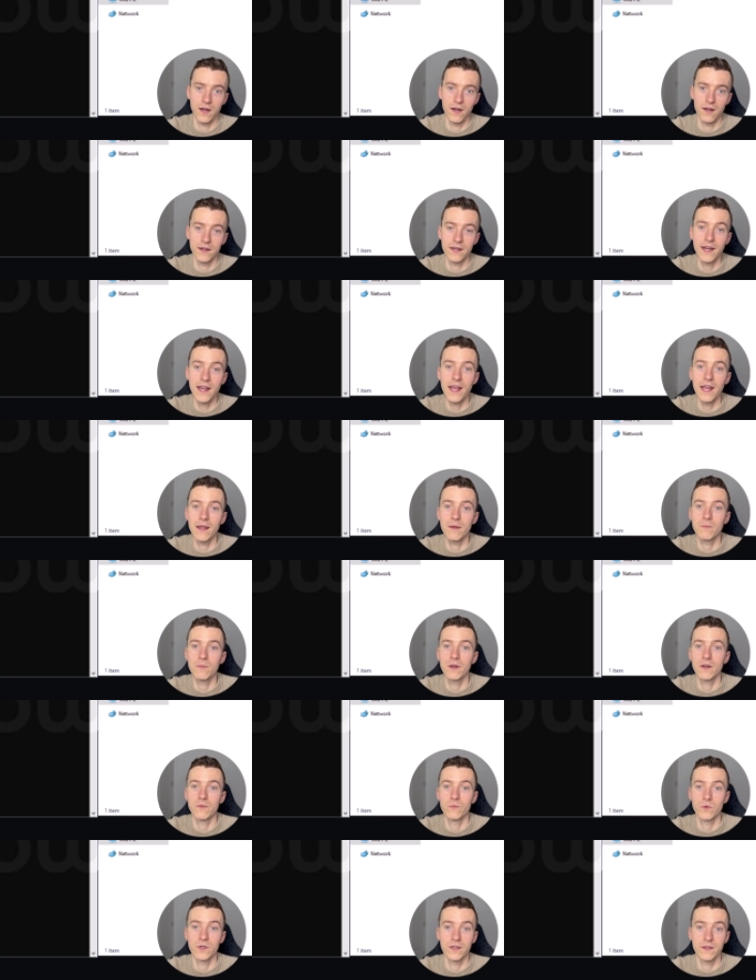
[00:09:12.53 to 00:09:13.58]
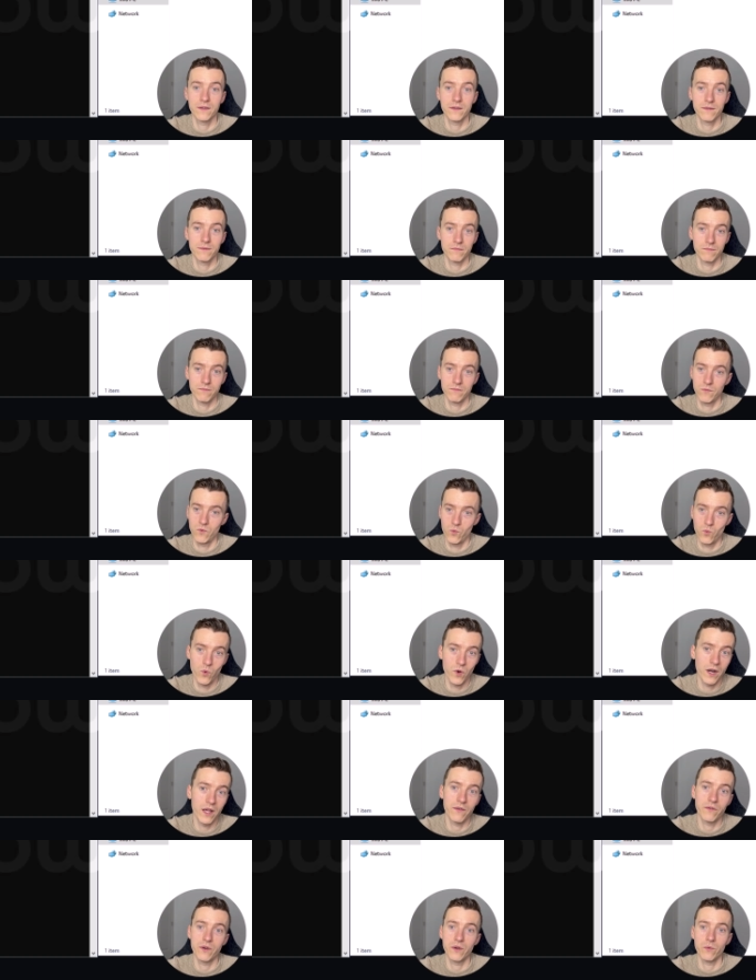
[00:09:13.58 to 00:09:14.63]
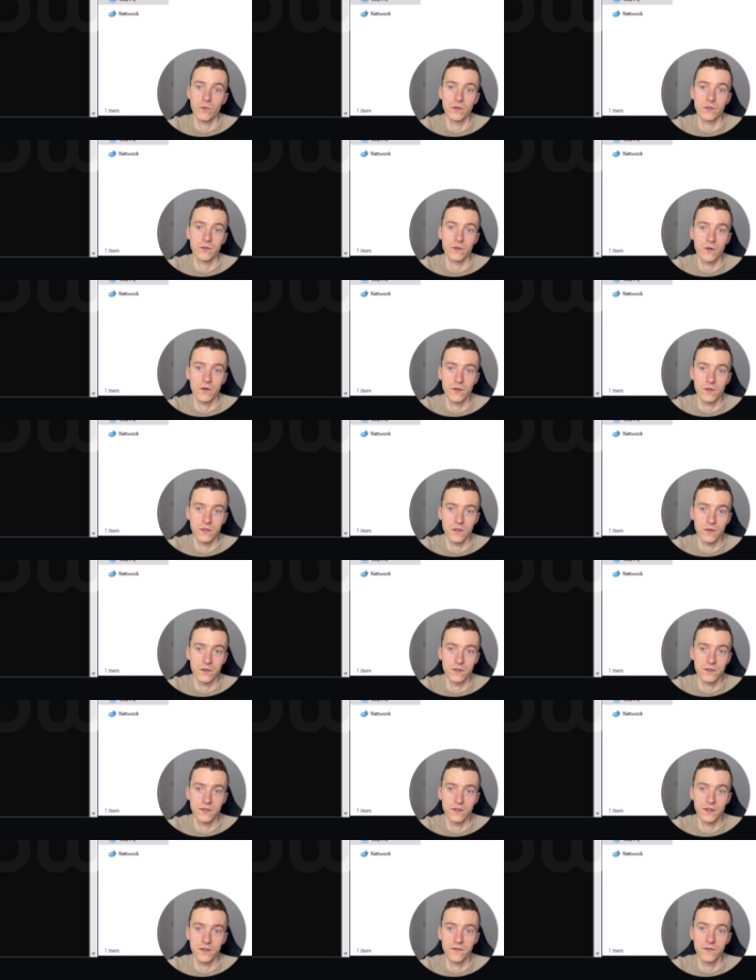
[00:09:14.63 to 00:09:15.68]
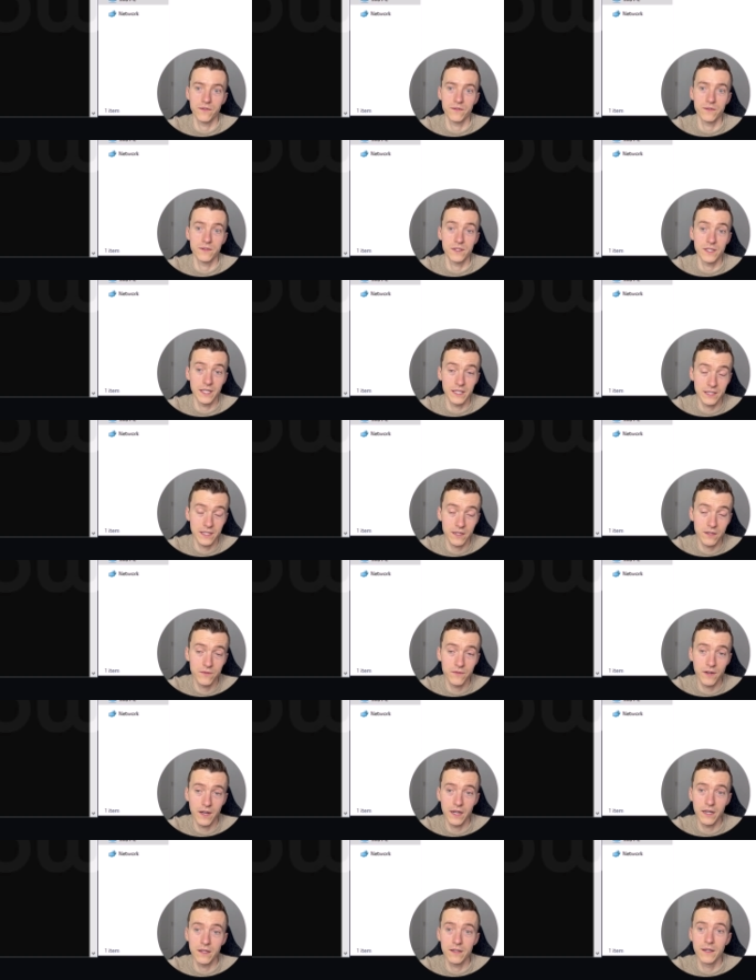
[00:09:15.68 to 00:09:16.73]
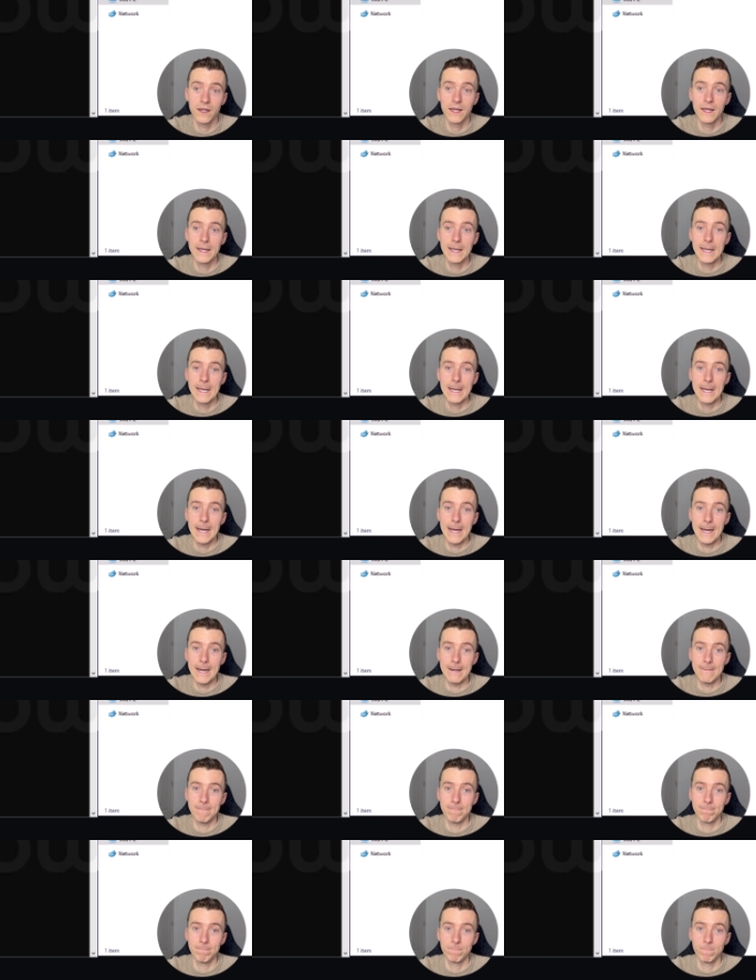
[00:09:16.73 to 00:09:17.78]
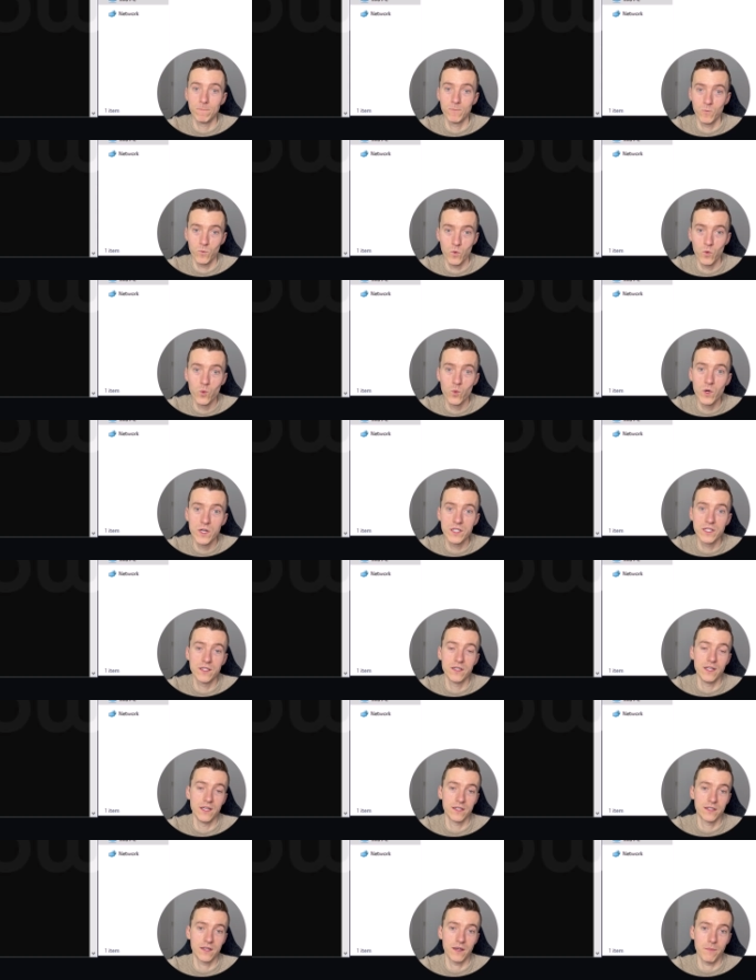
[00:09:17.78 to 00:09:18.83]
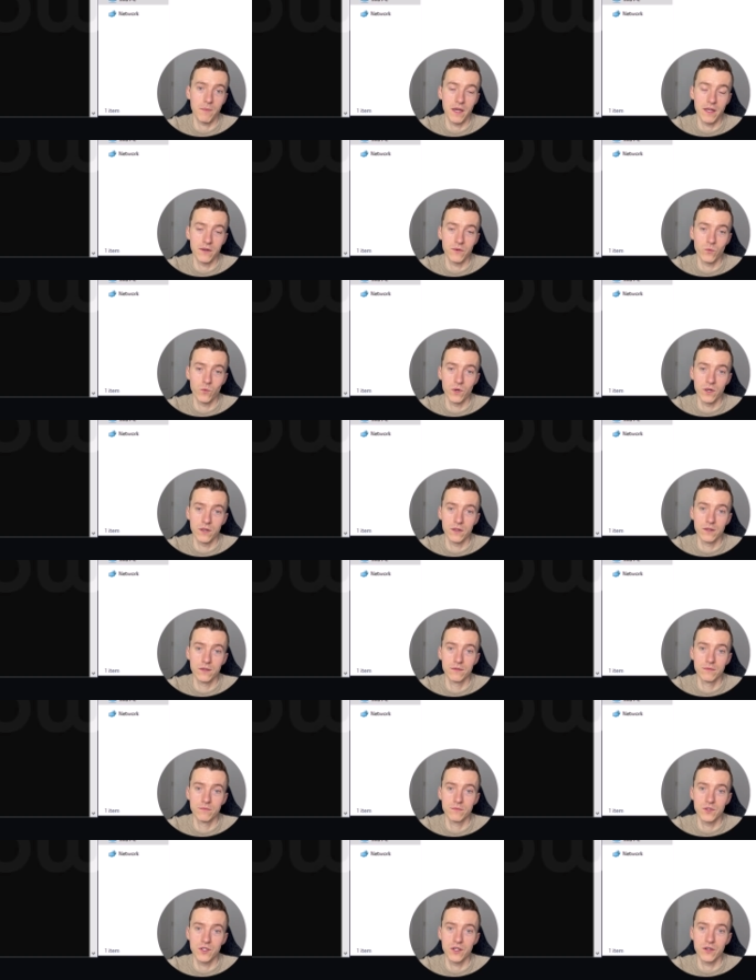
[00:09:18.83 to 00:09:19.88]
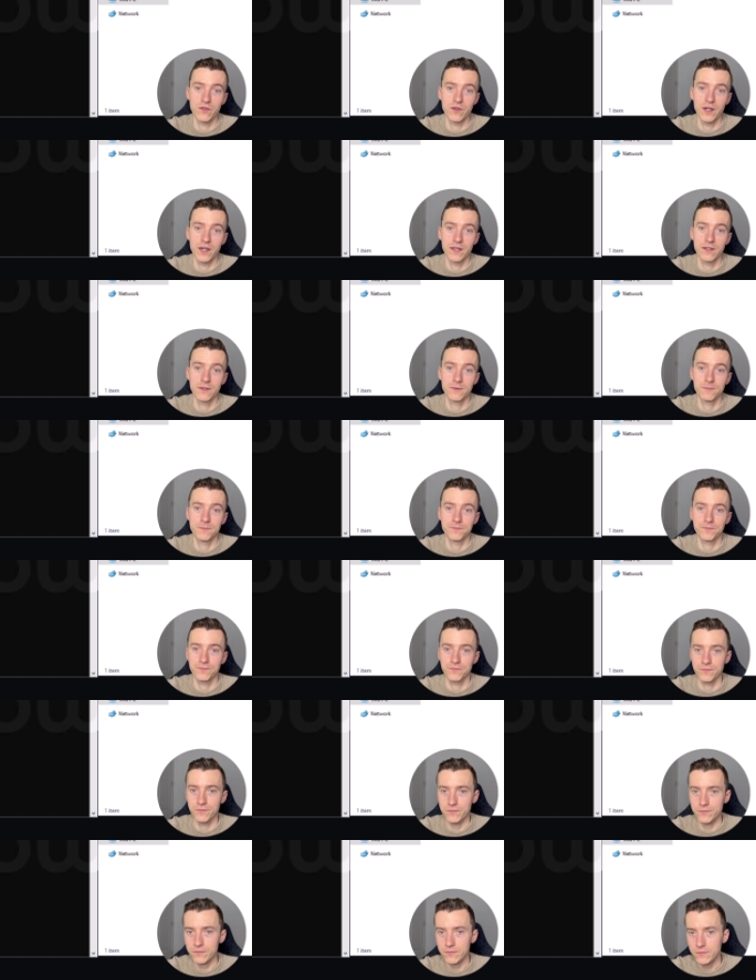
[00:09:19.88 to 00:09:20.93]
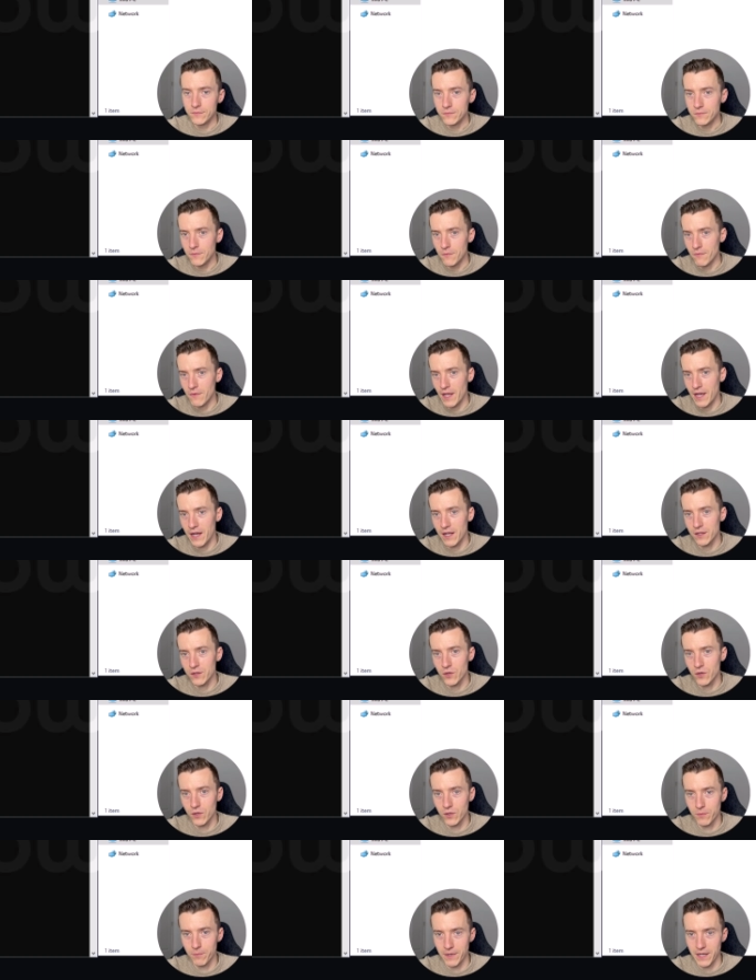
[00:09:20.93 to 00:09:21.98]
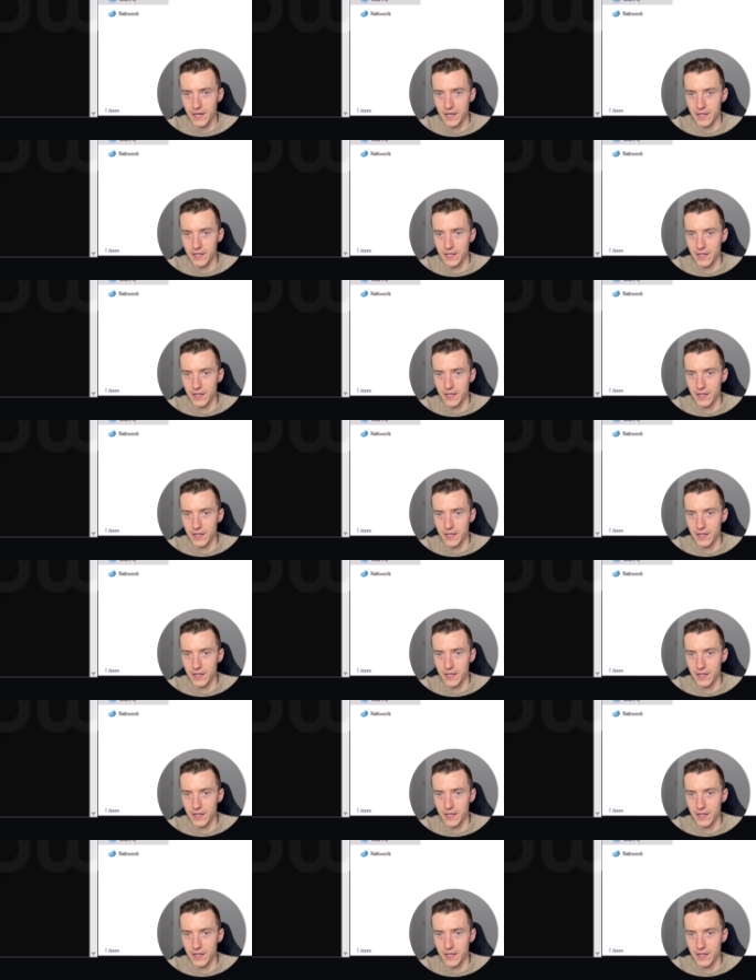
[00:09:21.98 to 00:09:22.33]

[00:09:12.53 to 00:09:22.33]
name with whatever you want to call your CSR file, which this command will generate. I'll call mine